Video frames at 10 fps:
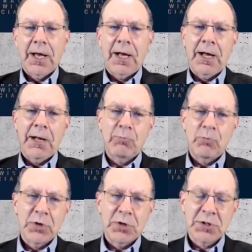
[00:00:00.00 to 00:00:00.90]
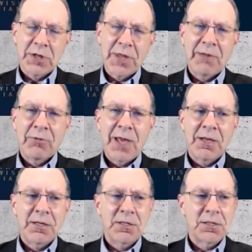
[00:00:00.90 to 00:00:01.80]
So that
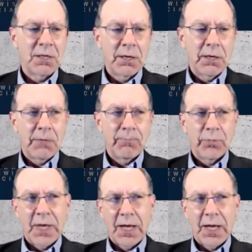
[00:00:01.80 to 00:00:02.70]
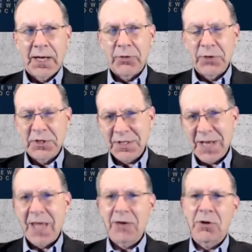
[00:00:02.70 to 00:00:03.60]
is the
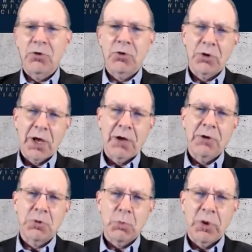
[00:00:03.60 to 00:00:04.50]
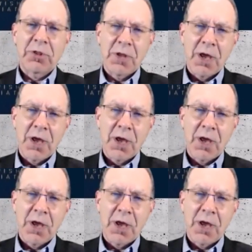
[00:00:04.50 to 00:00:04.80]
standard that goes with the